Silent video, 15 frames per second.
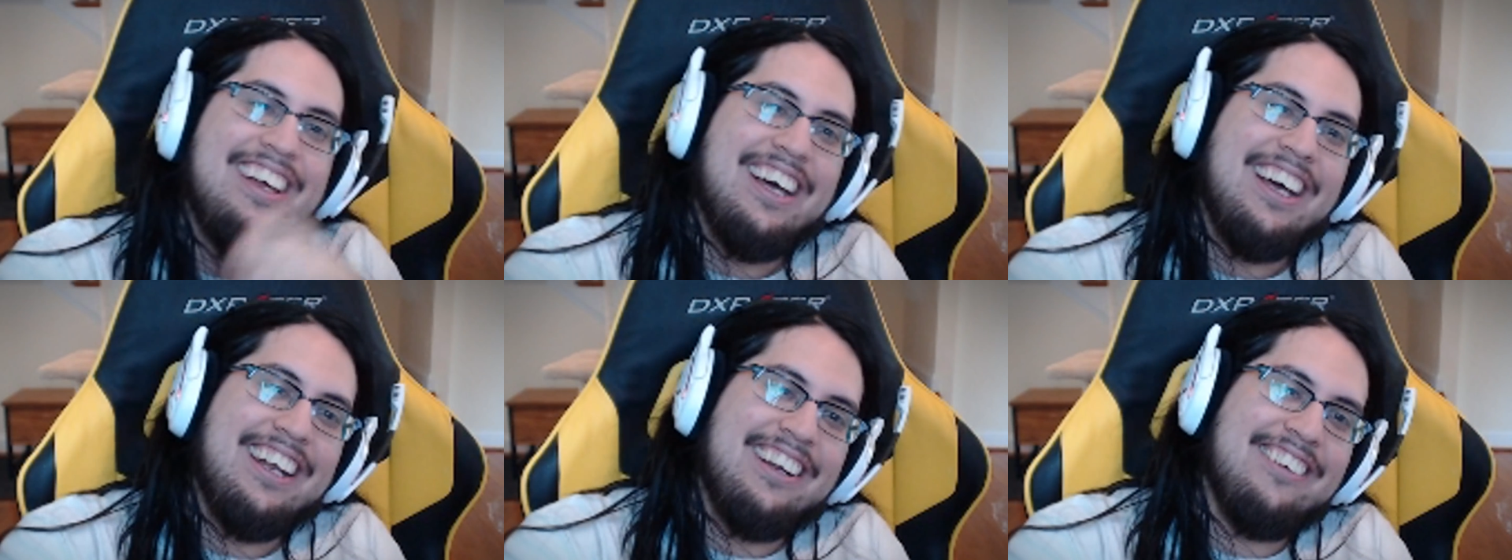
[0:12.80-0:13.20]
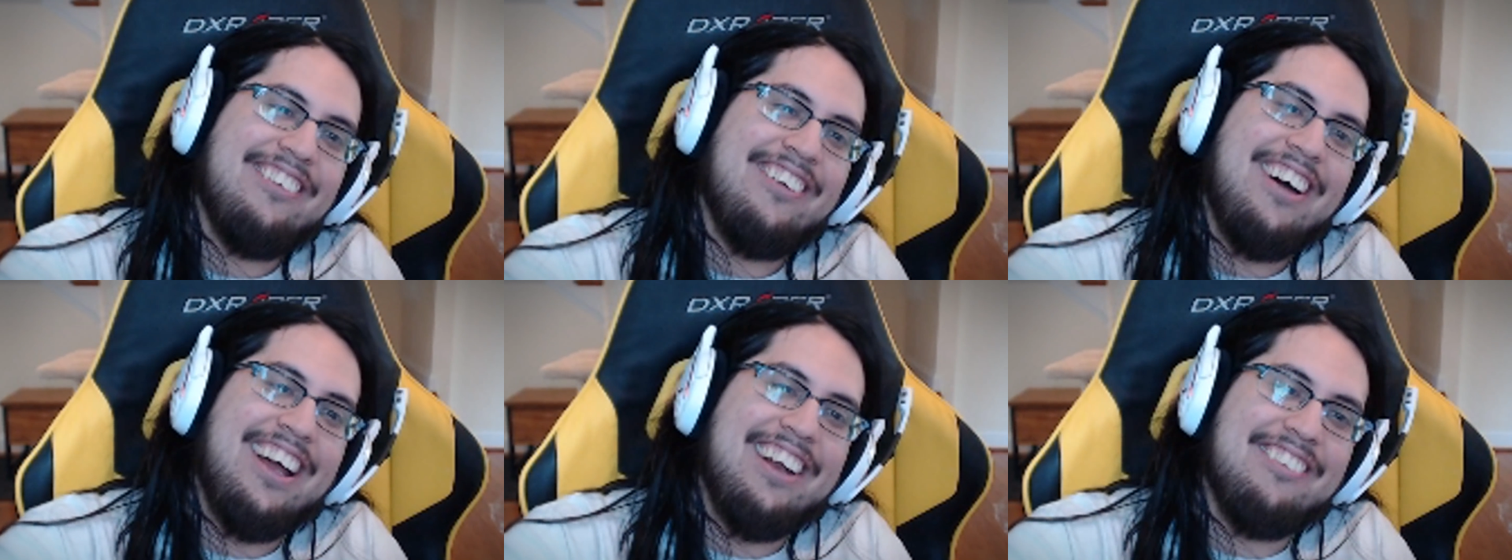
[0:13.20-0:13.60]
I don't
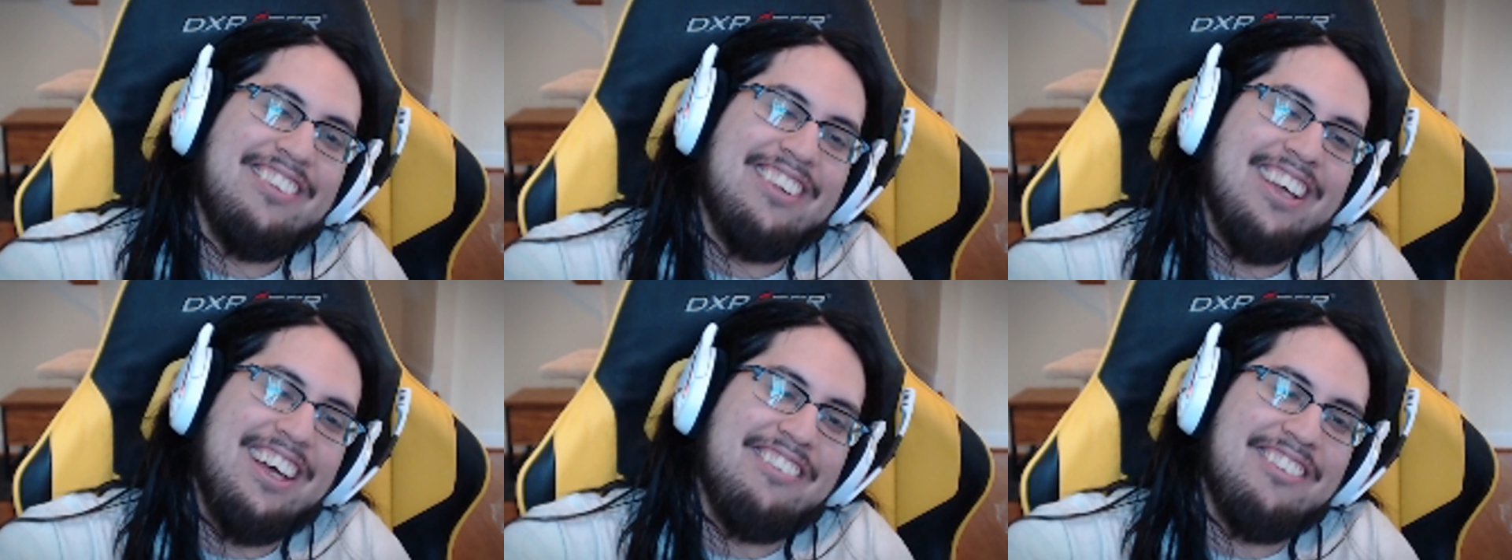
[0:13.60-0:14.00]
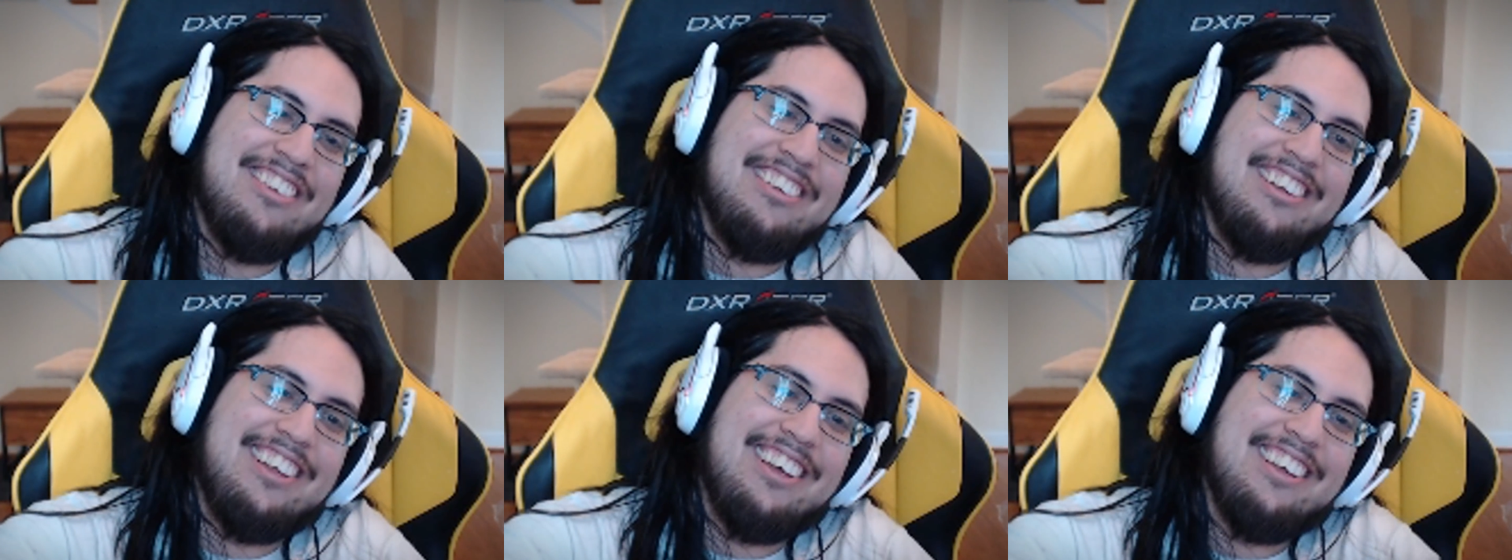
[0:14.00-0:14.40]
want him to have a
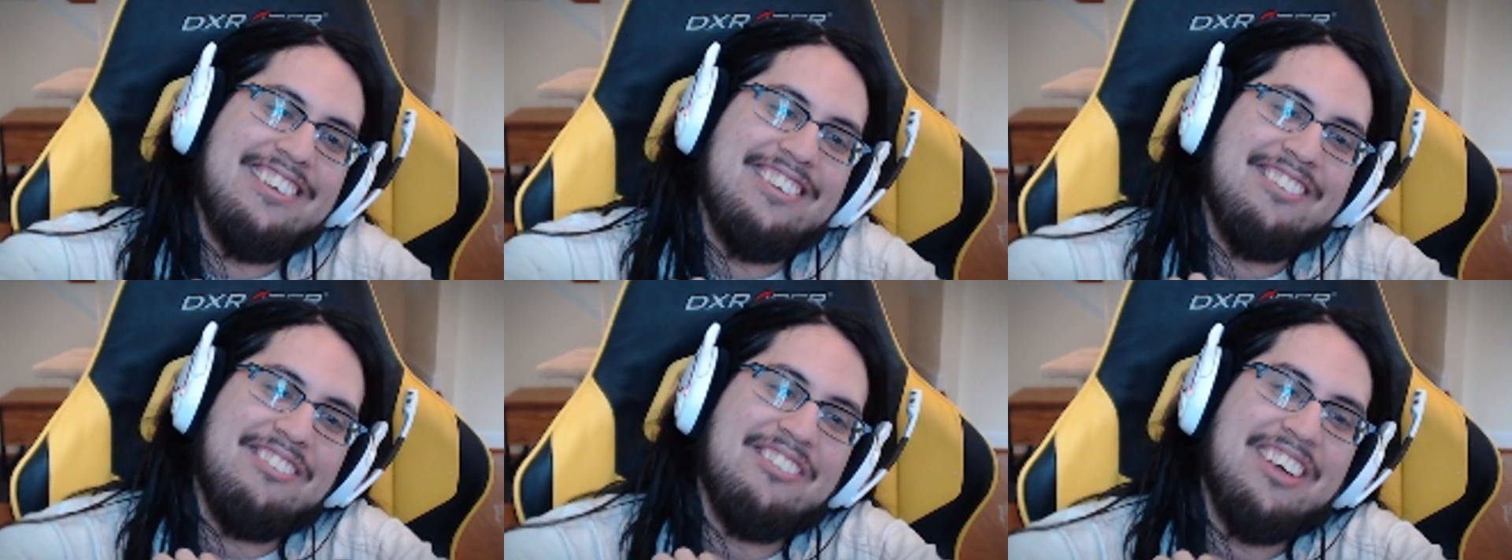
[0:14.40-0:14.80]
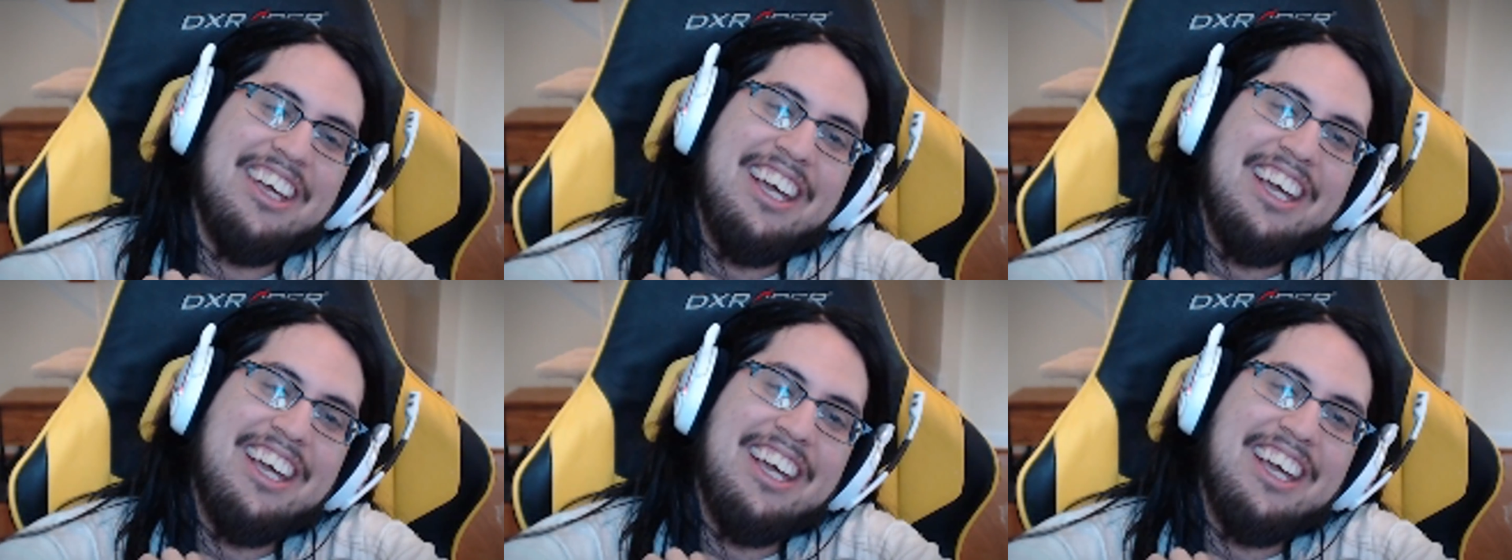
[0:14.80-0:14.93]
slice of me.